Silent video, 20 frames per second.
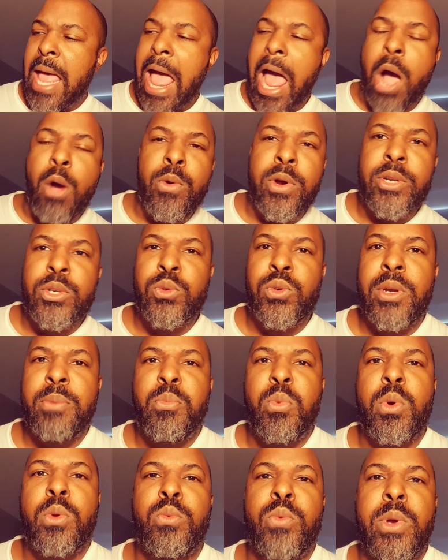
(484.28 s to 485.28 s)
our
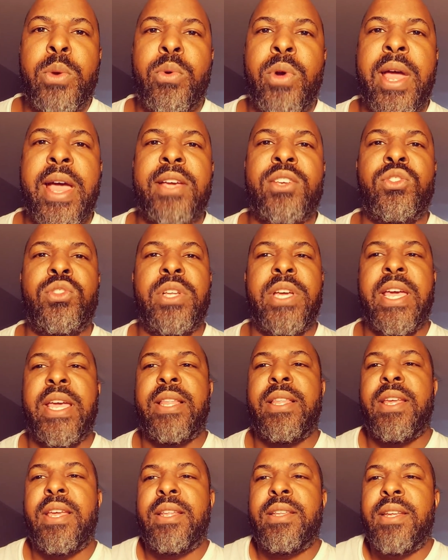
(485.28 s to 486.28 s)
trip when we were actually
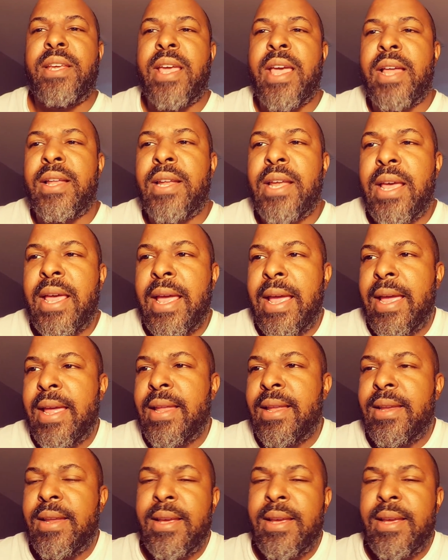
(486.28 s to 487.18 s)
in Indiana and